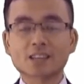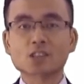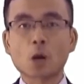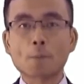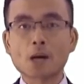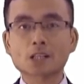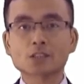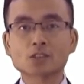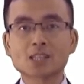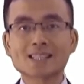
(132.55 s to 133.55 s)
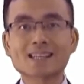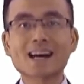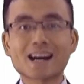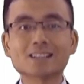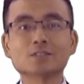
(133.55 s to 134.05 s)
exam markers
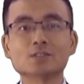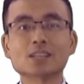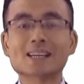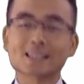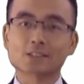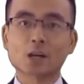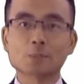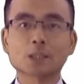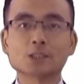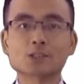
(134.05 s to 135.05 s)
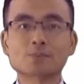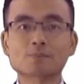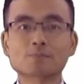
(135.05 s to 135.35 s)
and examiners.